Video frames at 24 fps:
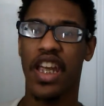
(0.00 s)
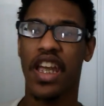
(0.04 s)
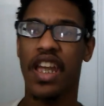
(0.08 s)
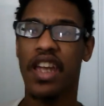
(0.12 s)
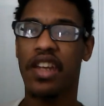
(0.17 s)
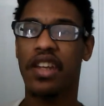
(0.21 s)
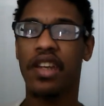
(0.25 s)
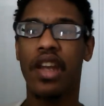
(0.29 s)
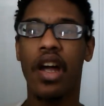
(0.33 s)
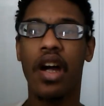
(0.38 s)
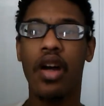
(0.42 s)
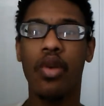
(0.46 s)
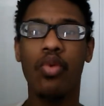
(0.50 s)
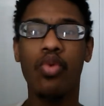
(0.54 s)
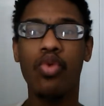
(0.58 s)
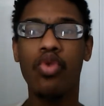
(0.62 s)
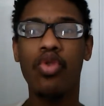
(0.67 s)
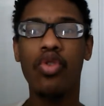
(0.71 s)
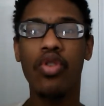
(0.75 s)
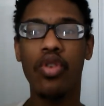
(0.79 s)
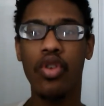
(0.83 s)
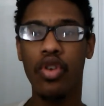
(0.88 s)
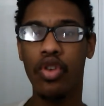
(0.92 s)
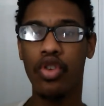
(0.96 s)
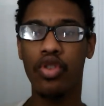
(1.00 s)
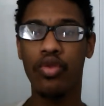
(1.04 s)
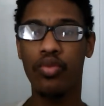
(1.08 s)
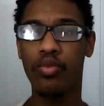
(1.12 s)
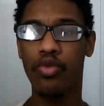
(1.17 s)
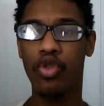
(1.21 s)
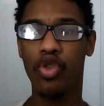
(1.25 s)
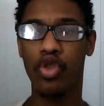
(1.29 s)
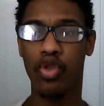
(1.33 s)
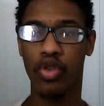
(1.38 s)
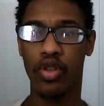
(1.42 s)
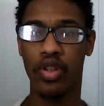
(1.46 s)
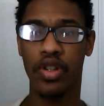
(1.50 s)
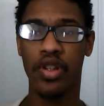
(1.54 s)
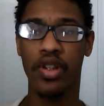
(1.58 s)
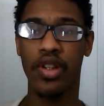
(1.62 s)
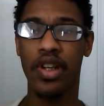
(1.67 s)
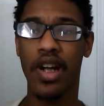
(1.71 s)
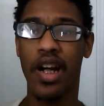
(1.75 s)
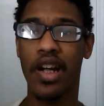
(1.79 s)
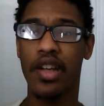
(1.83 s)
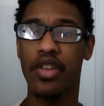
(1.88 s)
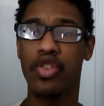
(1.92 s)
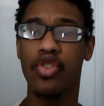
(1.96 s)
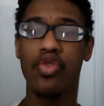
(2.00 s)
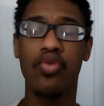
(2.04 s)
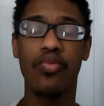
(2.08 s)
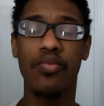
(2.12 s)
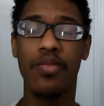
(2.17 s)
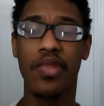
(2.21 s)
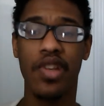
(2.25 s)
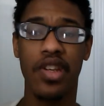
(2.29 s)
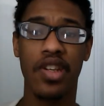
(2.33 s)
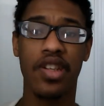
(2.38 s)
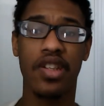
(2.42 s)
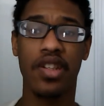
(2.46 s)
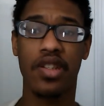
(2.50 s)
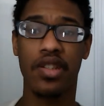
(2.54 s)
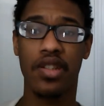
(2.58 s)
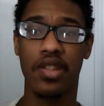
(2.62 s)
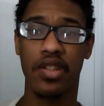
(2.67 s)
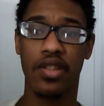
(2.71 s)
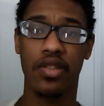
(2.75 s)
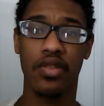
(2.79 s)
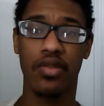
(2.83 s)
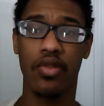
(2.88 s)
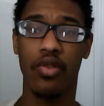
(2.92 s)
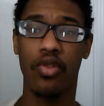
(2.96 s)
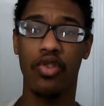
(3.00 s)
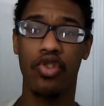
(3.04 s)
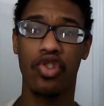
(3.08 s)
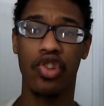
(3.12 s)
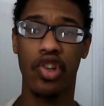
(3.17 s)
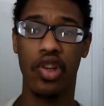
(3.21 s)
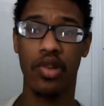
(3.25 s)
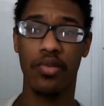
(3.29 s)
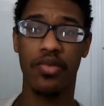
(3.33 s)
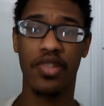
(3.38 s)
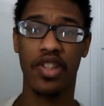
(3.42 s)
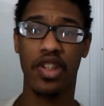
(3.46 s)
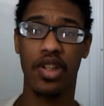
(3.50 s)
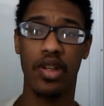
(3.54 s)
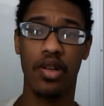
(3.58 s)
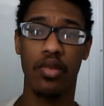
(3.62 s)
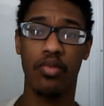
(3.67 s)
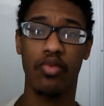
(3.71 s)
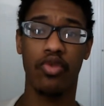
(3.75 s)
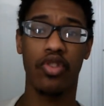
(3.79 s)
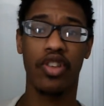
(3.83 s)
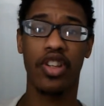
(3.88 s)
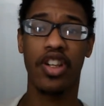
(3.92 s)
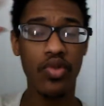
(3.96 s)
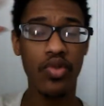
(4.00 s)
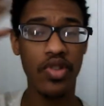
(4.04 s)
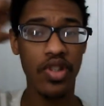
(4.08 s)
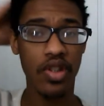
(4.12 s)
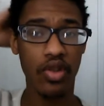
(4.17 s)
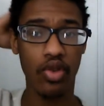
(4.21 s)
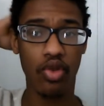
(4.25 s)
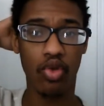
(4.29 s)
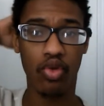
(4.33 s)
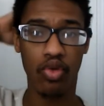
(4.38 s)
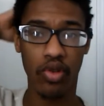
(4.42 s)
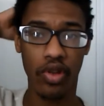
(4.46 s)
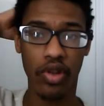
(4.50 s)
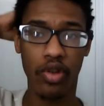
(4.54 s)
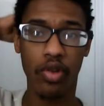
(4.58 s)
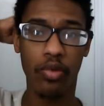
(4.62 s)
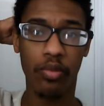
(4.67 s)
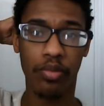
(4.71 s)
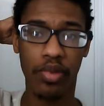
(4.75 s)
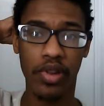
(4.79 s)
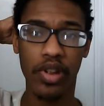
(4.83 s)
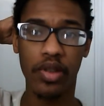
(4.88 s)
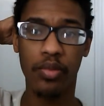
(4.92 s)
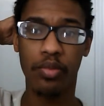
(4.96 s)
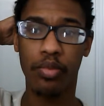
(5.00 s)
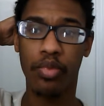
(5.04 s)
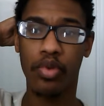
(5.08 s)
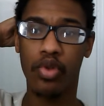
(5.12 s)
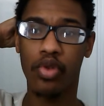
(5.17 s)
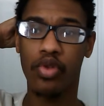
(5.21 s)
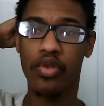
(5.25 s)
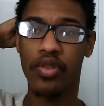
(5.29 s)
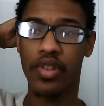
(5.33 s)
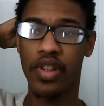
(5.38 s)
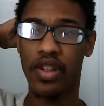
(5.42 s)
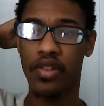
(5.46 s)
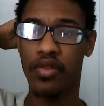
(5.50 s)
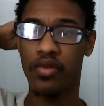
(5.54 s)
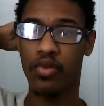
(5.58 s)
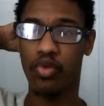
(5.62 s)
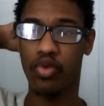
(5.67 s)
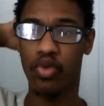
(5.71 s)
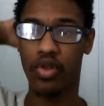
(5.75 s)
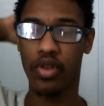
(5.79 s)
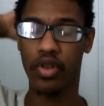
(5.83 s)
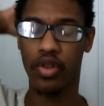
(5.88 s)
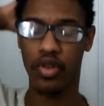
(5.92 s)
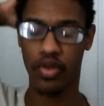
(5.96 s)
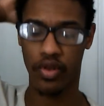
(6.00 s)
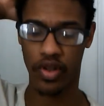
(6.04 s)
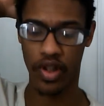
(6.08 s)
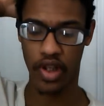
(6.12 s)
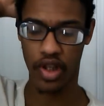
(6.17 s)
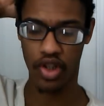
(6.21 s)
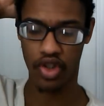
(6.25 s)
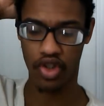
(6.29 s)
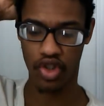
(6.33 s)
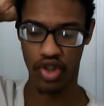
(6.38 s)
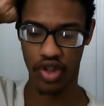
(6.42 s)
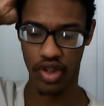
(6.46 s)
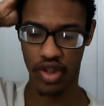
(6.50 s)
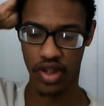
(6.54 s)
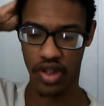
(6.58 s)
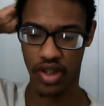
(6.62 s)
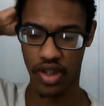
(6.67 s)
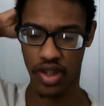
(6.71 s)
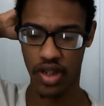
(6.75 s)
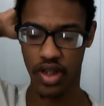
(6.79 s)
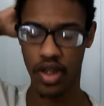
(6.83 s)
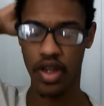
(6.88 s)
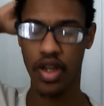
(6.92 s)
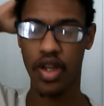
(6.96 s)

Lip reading: And I will agree, I do miss James Cameron using real people in real locations.